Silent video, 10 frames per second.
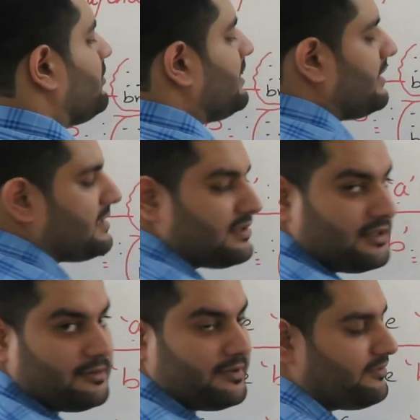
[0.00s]
no
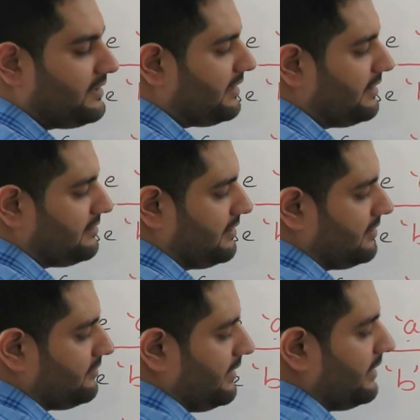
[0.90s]
condition in between gets
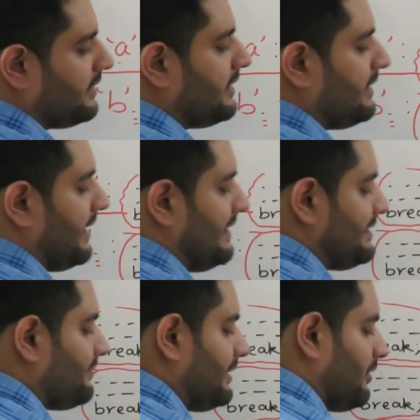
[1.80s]
satisfied,
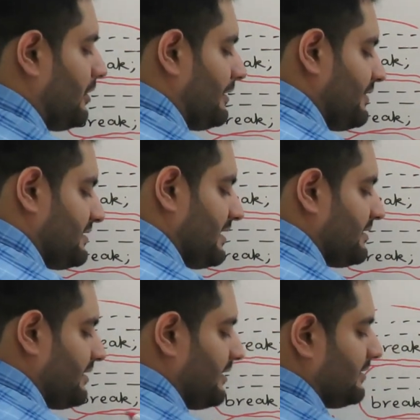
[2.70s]
else will always
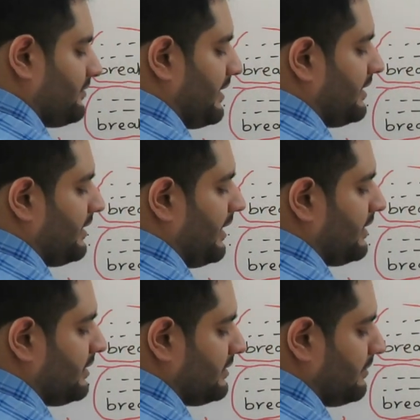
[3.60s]
get satisfied
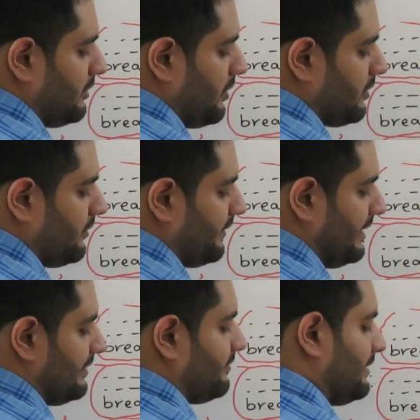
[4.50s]
and the block of
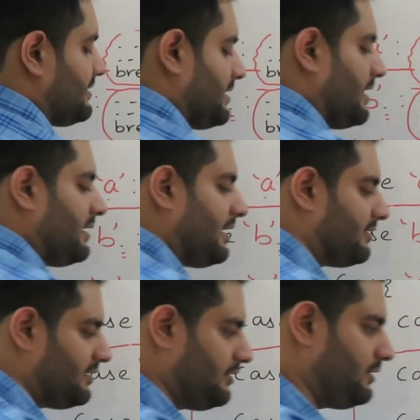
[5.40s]
else will start
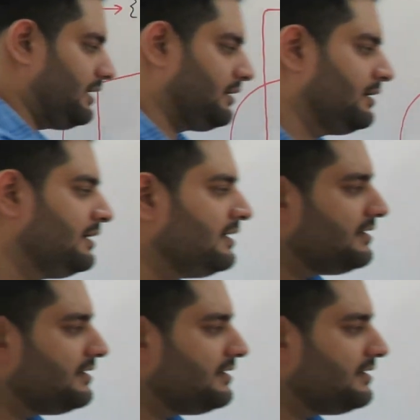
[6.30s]
executing.